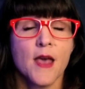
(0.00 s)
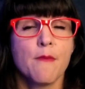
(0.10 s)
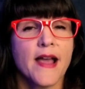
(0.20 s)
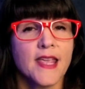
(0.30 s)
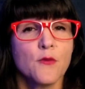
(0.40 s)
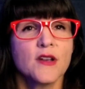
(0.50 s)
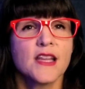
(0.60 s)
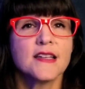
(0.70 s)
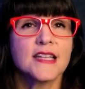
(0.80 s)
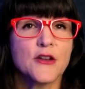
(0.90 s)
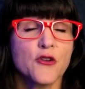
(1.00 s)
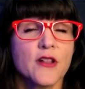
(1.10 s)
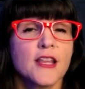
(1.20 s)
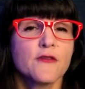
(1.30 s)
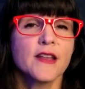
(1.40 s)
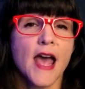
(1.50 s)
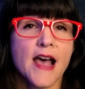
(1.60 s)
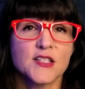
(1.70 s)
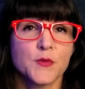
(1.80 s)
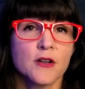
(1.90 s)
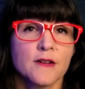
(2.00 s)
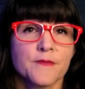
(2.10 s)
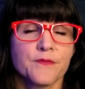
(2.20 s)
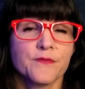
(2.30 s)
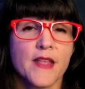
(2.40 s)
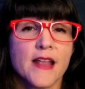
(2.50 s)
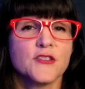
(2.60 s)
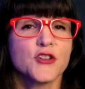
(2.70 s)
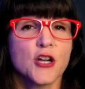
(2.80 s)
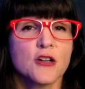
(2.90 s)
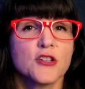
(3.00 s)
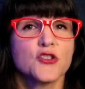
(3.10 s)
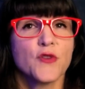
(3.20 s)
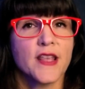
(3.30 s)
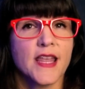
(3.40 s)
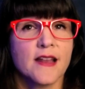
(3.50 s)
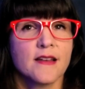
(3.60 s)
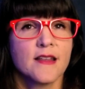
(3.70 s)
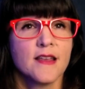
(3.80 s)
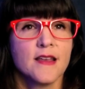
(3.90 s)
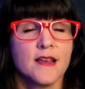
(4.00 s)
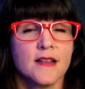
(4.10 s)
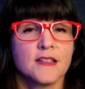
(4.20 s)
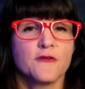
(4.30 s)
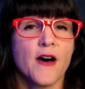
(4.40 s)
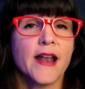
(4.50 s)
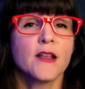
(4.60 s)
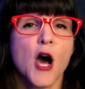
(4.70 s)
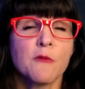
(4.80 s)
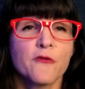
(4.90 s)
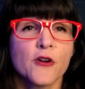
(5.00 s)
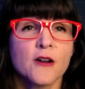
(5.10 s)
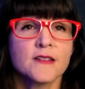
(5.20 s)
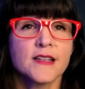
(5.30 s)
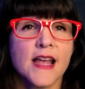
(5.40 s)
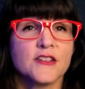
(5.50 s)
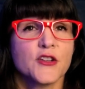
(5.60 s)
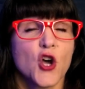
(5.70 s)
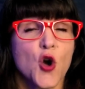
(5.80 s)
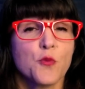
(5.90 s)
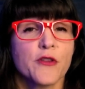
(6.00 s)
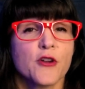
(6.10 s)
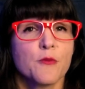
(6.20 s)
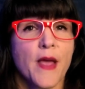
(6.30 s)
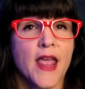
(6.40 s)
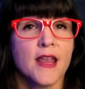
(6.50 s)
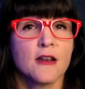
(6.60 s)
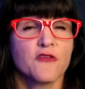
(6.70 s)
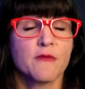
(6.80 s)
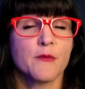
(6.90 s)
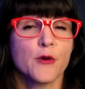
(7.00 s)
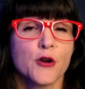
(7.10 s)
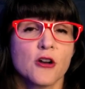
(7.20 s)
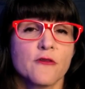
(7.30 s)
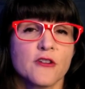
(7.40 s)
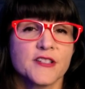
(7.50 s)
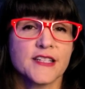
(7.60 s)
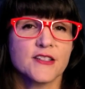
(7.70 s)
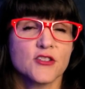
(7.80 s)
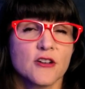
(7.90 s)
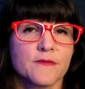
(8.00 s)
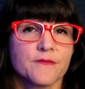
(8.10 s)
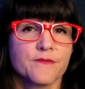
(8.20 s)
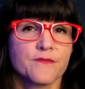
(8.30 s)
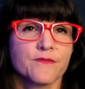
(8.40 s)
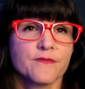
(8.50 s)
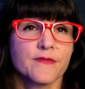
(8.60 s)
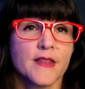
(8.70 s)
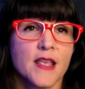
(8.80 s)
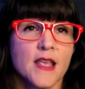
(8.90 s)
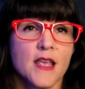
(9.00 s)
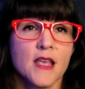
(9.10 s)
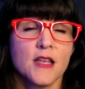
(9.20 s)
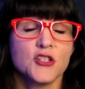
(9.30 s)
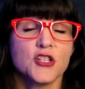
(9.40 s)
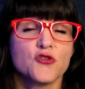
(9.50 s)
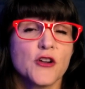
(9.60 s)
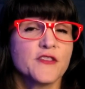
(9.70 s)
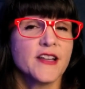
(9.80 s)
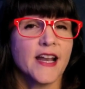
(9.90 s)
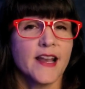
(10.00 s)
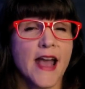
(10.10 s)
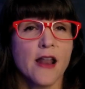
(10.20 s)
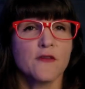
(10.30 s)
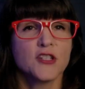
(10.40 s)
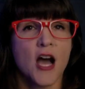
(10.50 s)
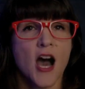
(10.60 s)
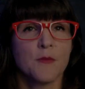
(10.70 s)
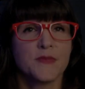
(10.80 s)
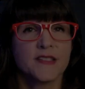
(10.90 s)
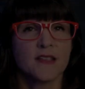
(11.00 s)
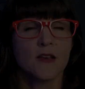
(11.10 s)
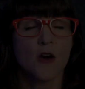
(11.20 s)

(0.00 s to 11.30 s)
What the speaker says: Becky would continue to live in Casper and turn to drinking to find comfort and to cope with her pain from the murder of her sister. She drifted in and out of jobs,